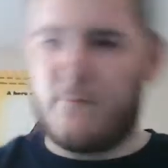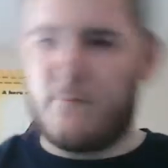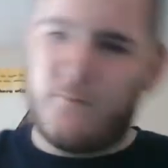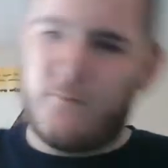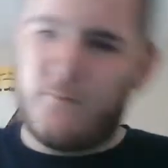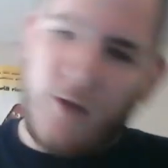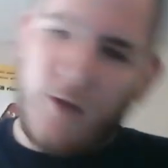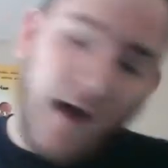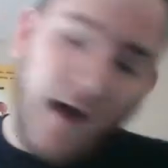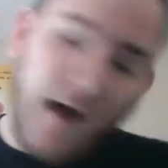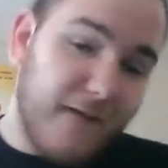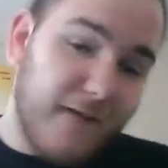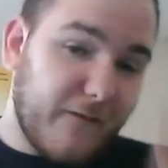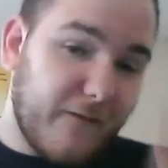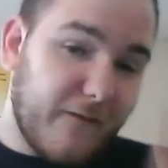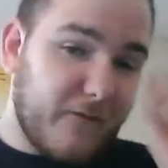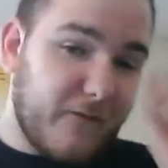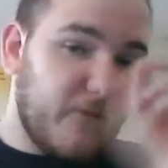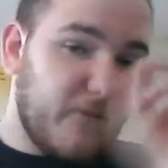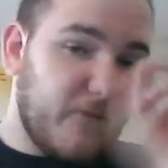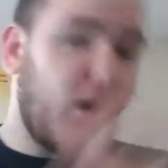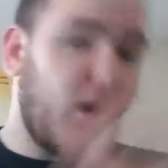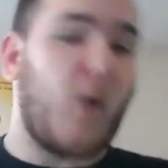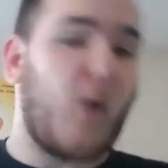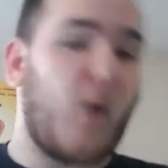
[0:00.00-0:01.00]
but,
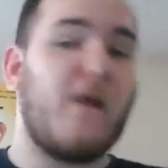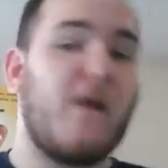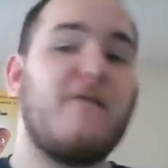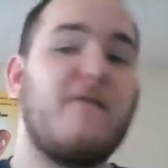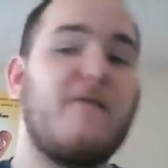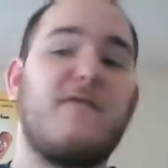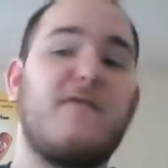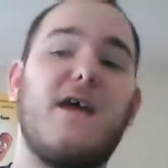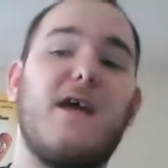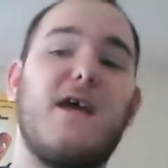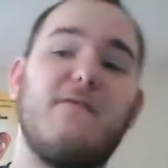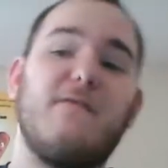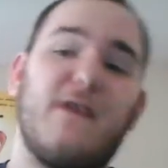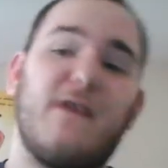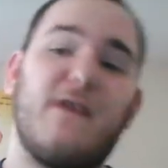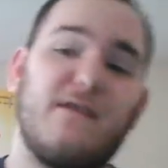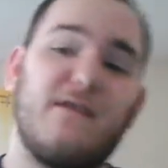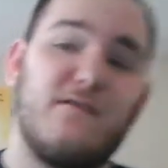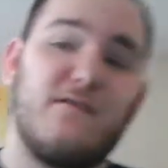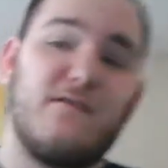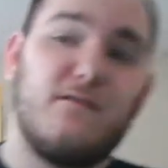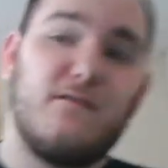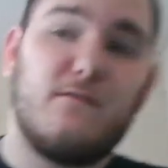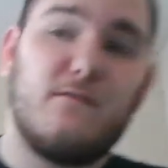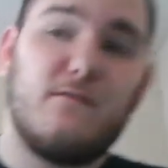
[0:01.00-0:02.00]
no, instead they
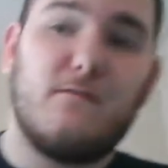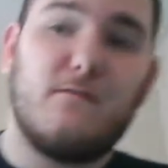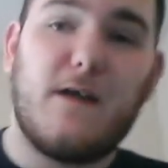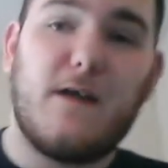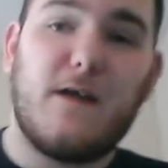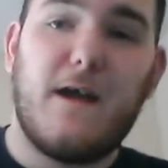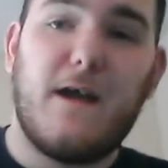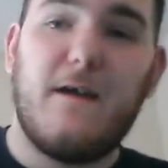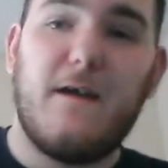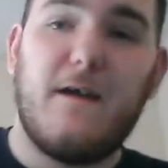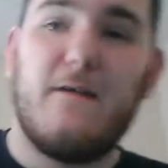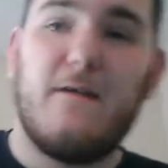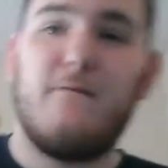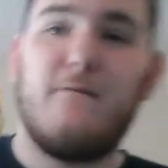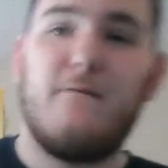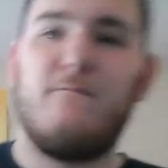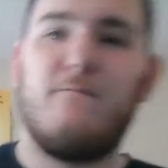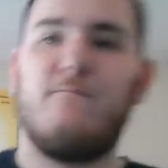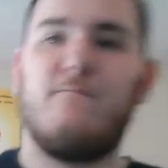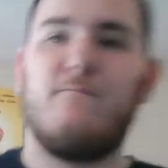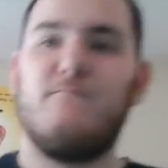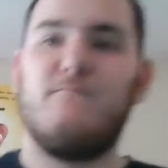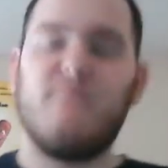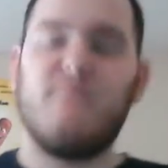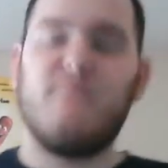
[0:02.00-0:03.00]
do,
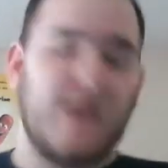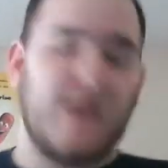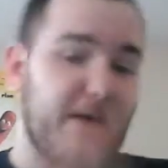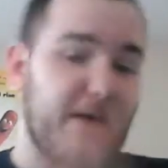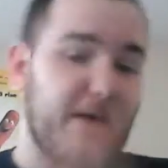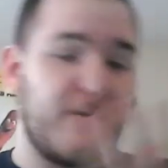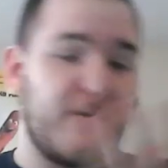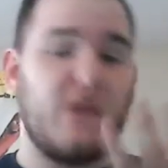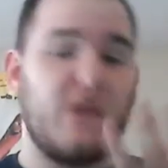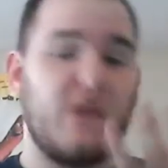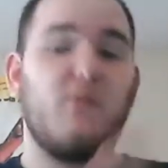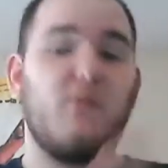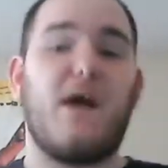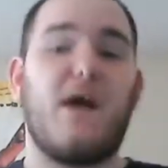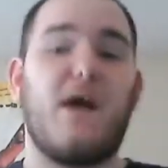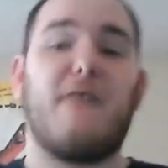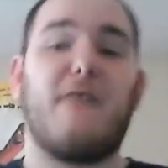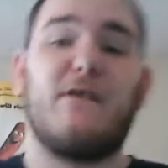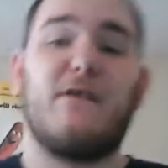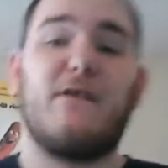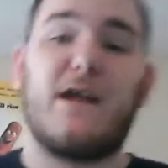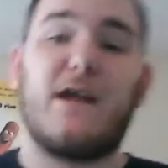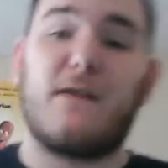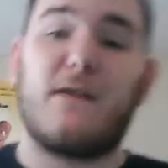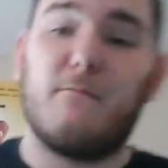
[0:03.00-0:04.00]
again, they do have a
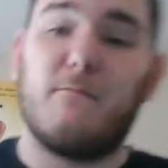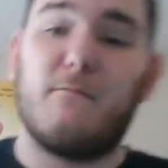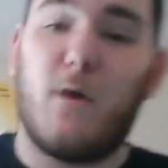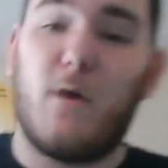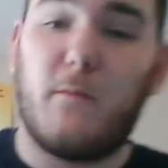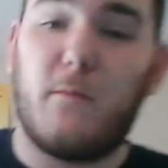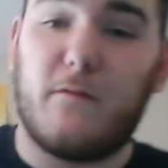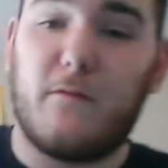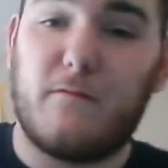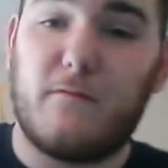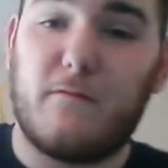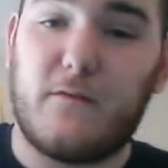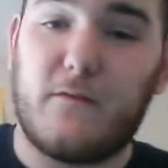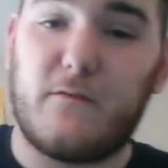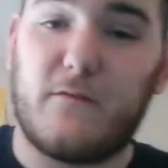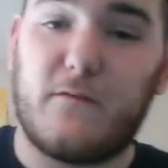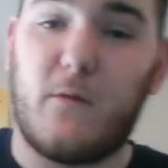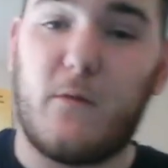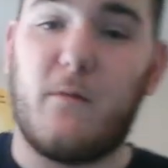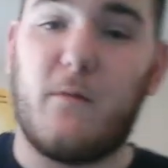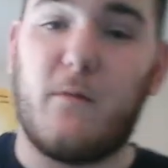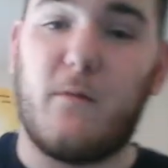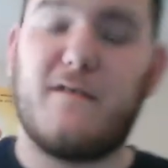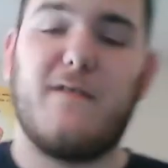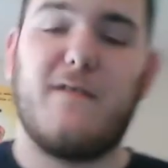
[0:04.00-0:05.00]
nice moment with him,
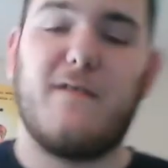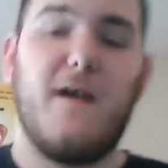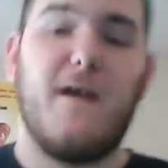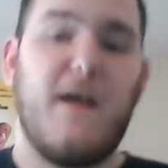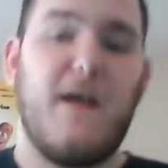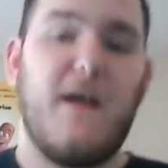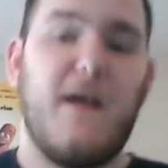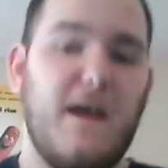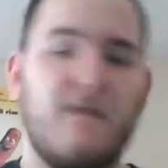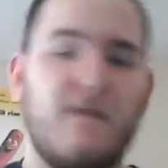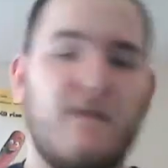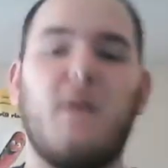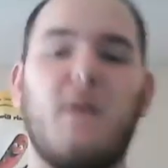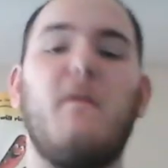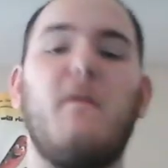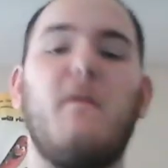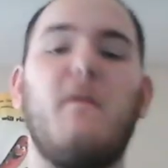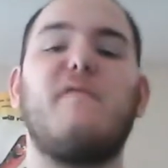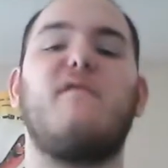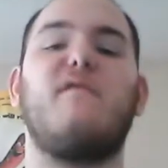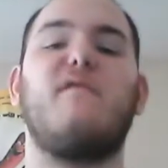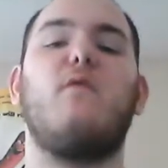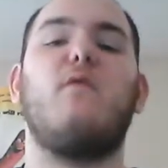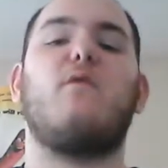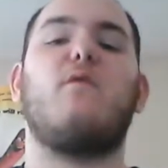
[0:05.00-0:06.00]
which, in some of our
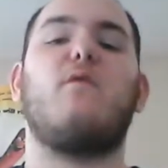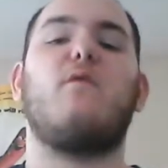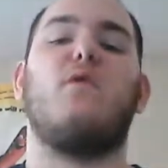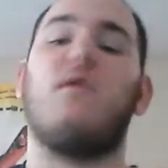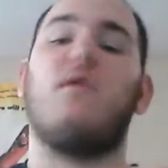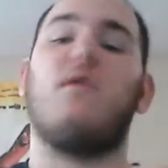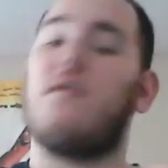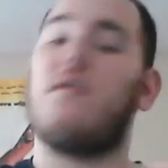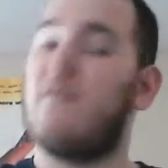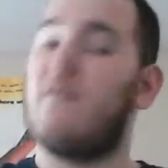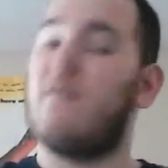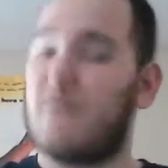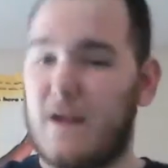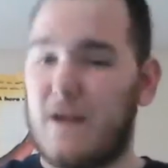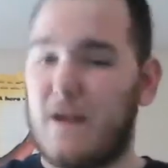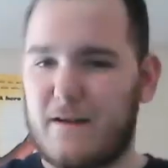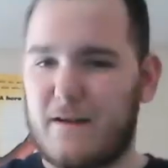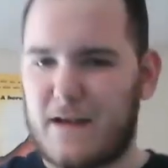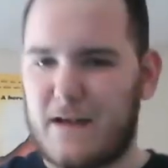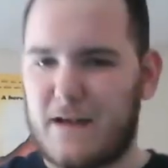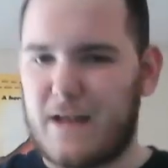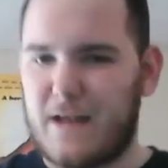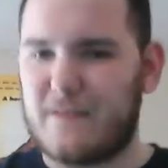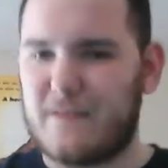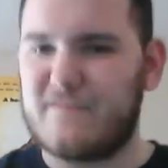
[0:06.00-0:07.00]
show, could have come kind
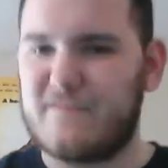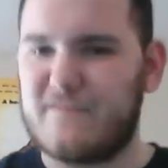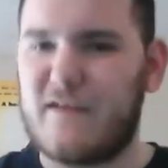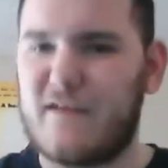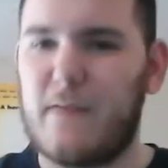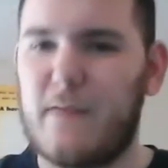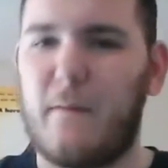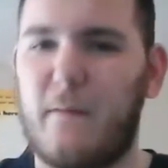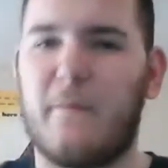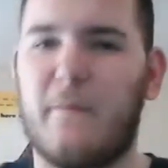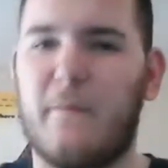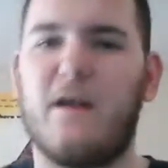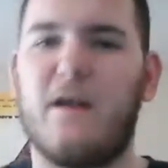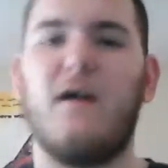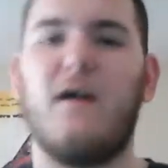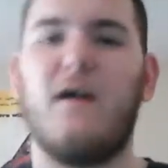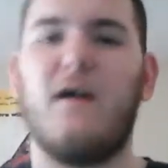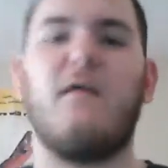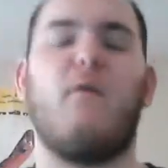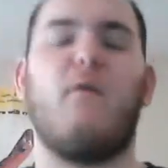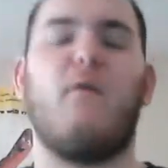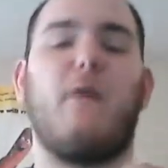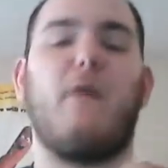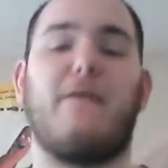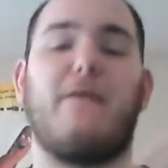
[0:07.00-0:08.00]
of cliche, but because of
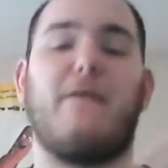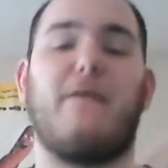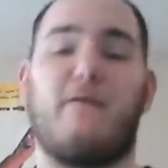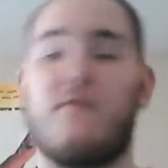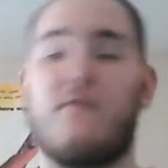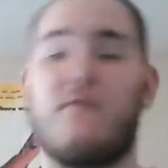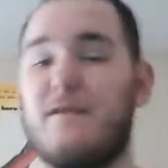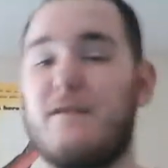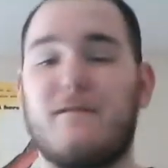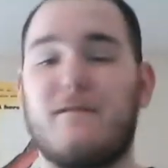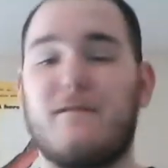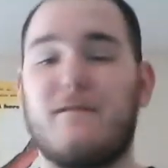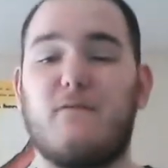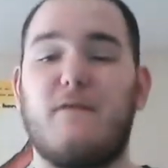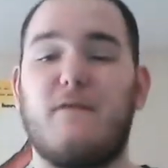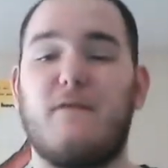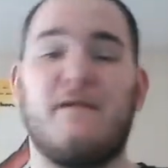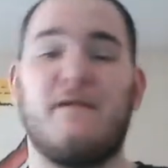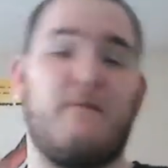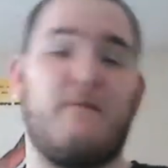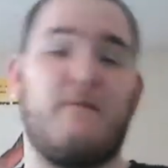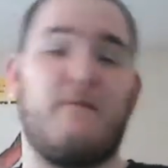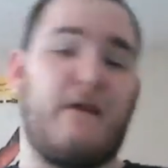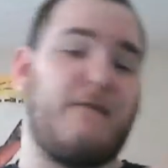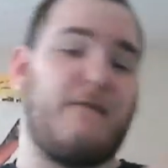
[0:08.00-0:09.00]
the way the first episode was written,
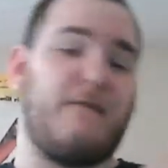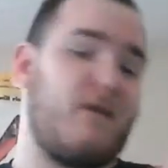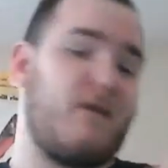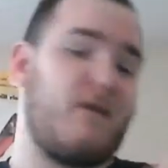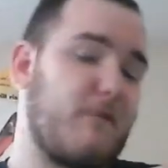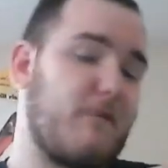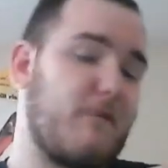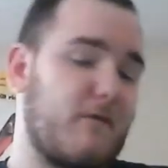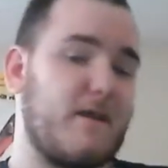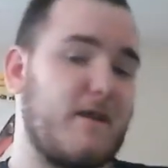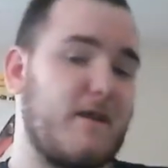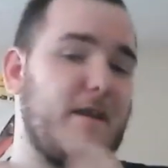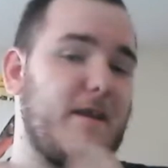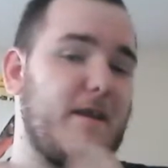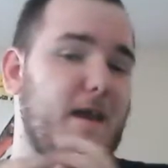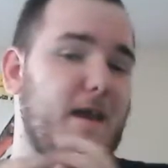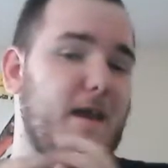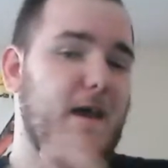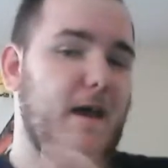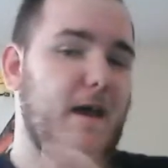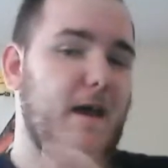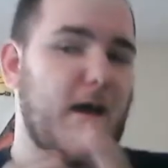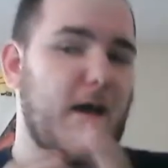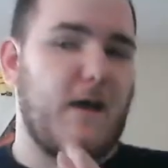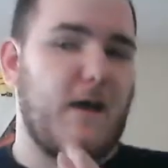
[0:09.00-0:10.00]
the way this one was
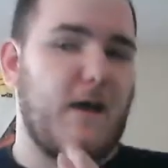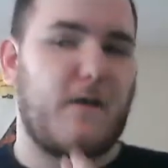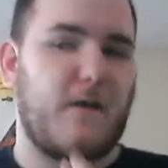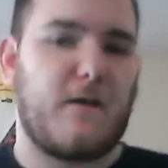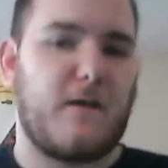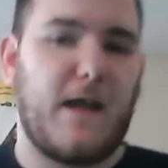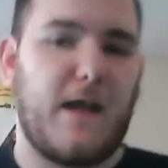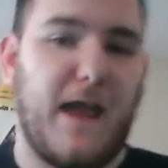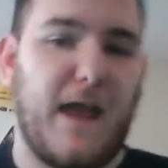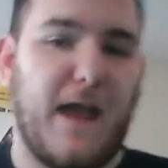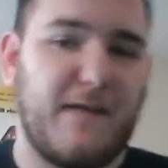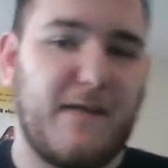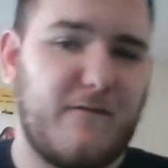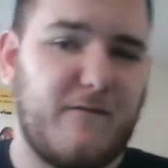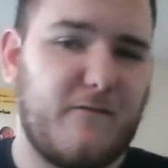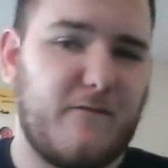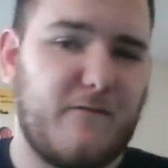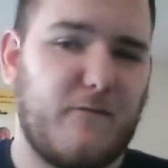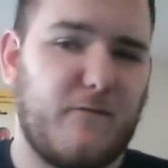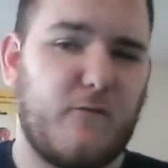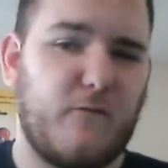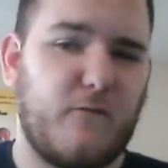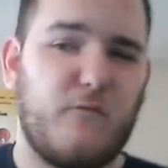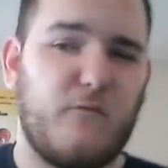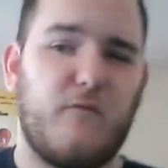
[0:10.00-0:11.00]

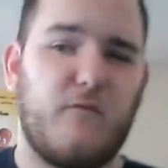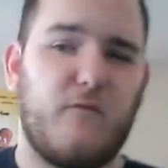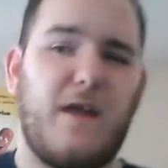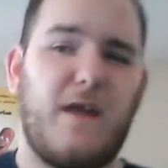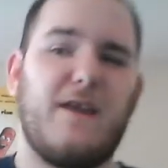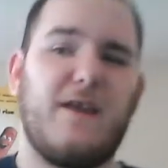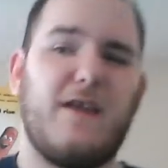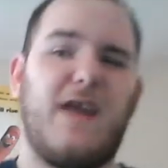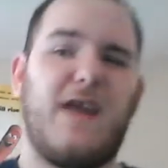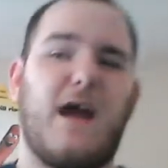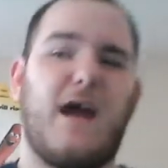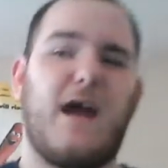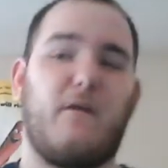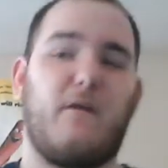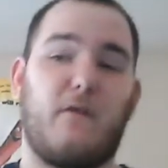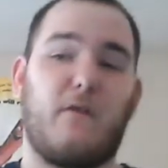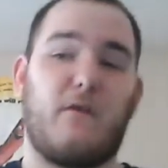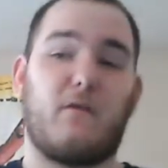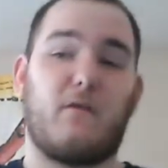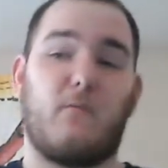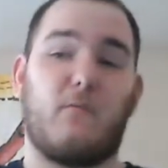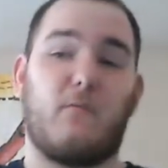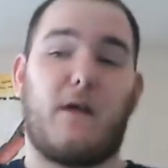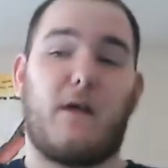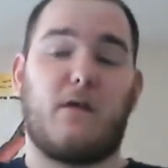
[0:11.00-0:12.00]
written, and how this
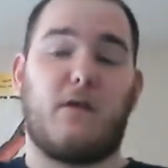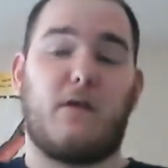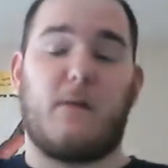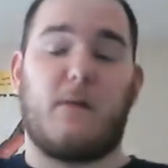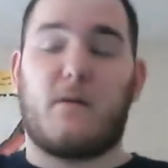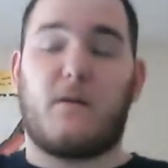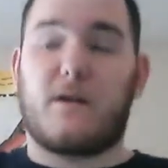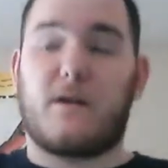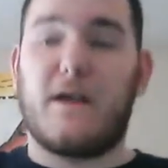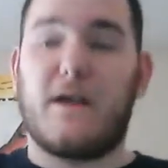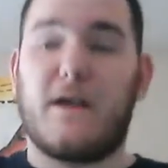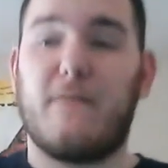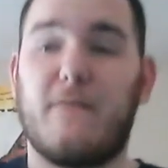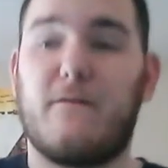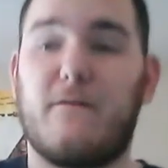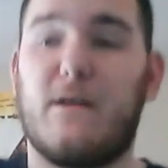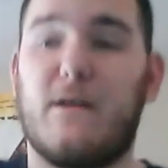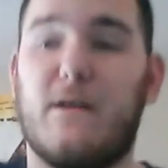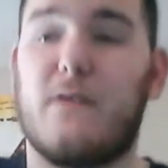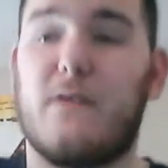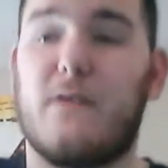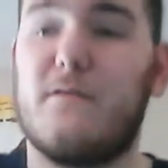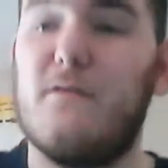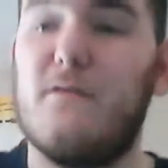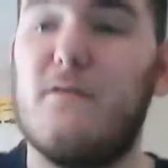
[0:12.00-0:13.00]
one makes a lot more sense, the
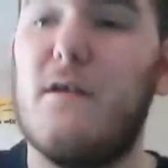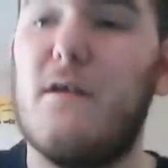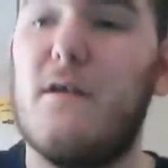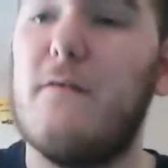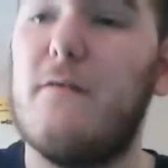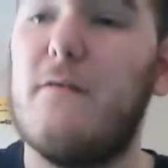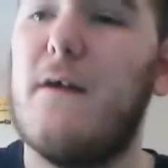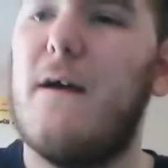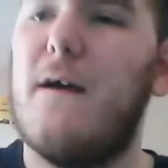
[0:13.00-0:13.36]
alternative,